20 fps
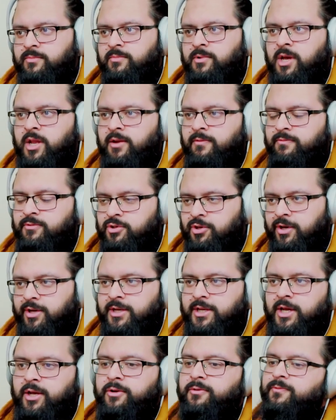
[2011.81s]
kind of jotted
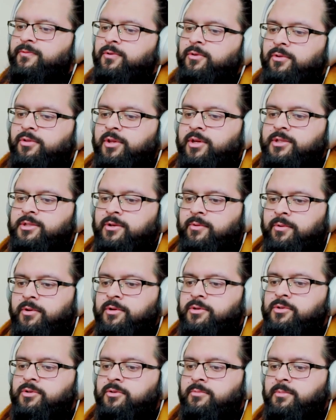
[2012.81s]
down a few things I wanted
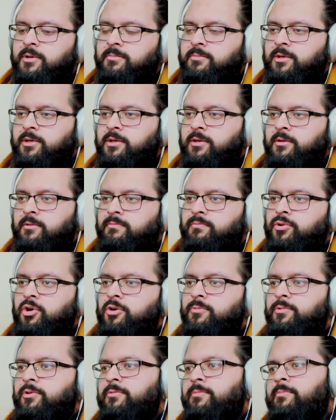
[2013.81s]
to maybe
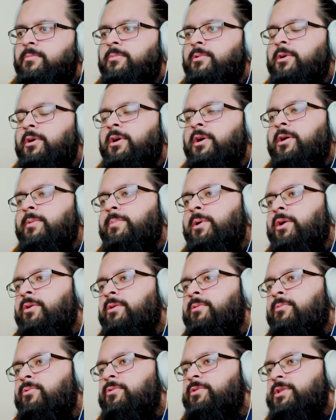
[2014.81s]
probe you about
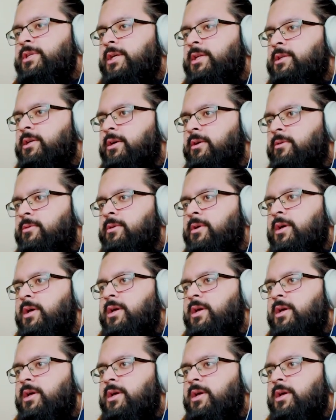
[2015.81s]
in more detail.